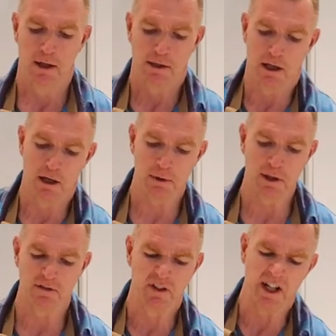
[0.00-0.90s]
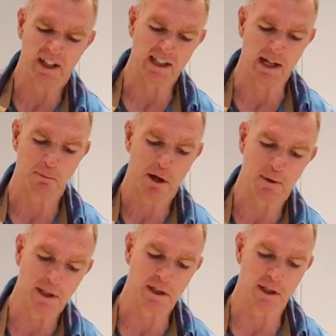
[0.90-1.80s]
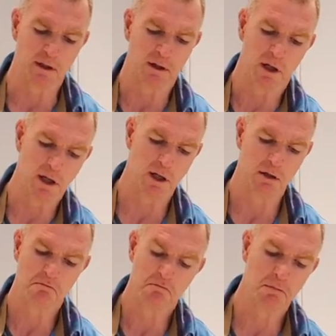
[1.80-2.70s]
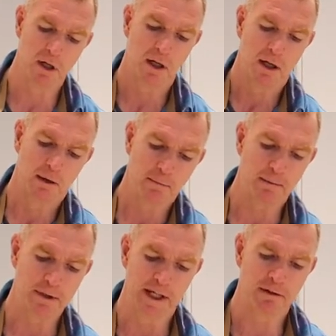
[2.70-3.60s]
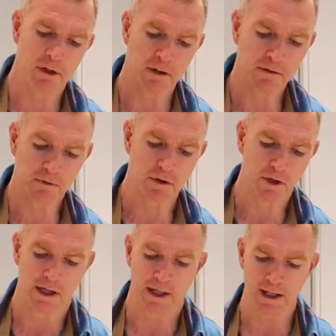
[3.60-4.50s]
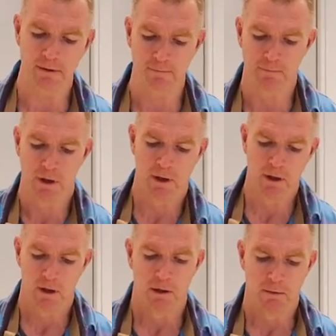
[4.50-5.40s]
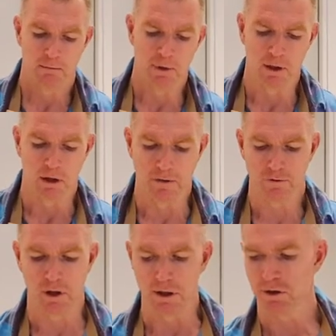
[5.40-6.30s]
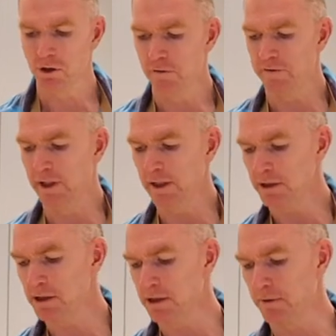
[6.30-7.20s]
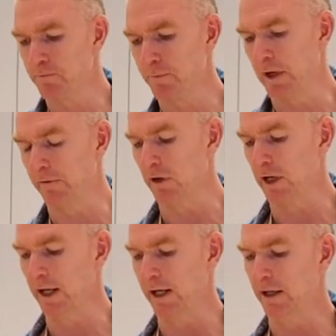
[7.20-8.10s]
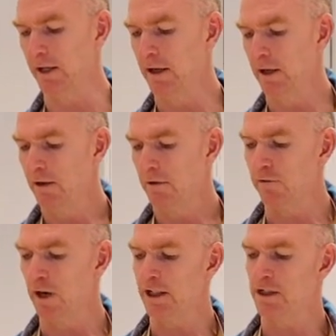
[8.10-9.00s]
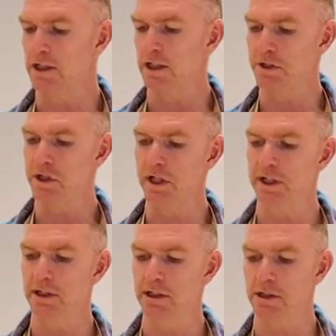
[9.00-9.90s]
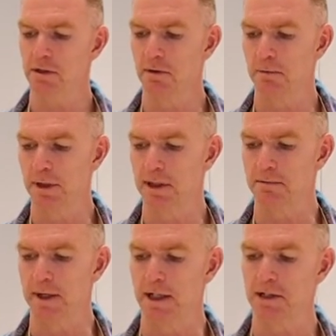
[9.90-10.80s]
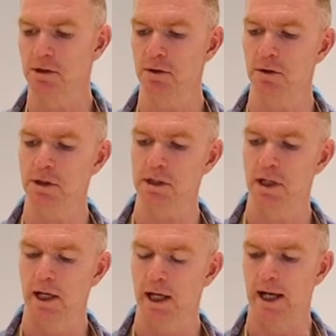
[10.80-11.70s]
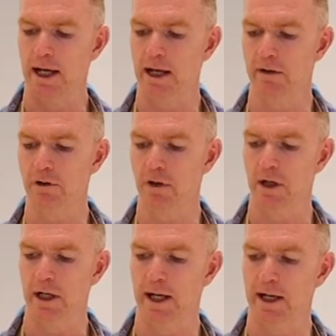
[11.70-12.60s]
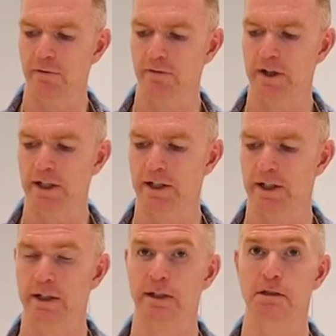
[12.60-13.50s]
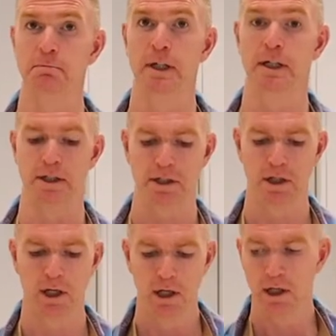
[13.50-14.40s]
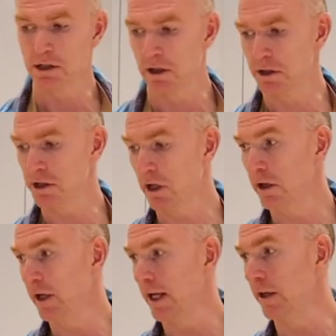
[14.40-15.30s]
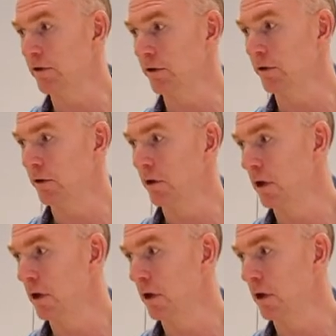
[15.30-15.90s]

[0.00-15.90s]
So I'm going to divide this up probably into maybe 10 rolls we'll try today. But I've got two fillings. I've got a Frank's and cheese with a bit of tomato sauce and I've got a feta and spinach. So I'll show you how to do